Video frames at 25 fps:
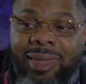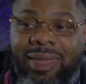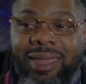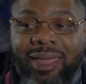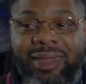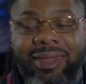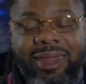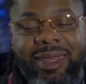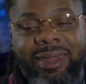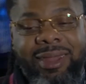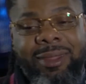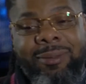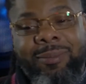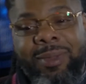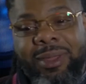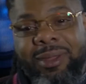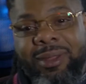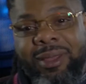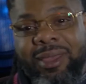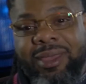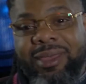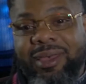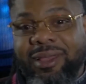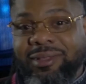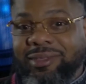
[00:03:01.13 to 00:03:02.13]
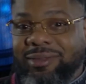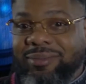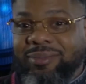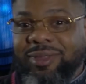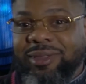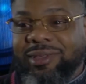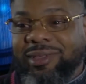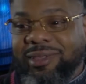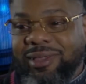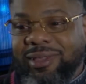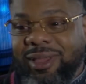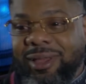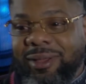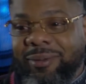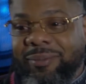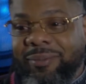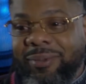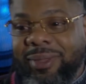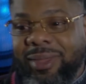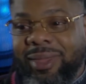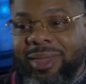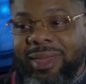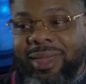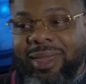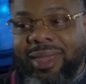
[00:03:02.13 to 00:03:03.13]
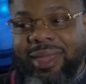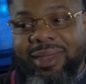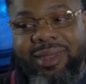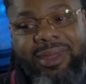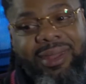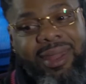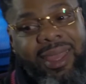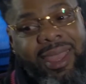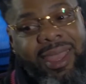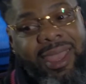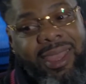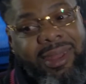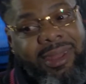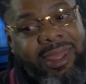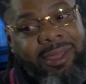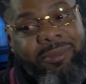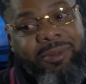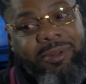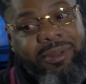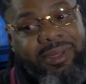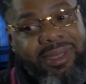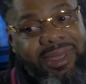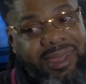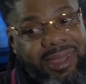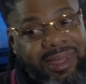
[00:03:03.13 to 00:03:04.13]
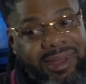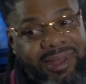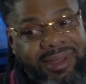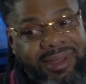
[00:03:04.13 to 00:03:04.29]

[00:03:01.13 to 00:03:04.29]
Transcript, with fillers: And they done been accustomed to something and then they ain't able to get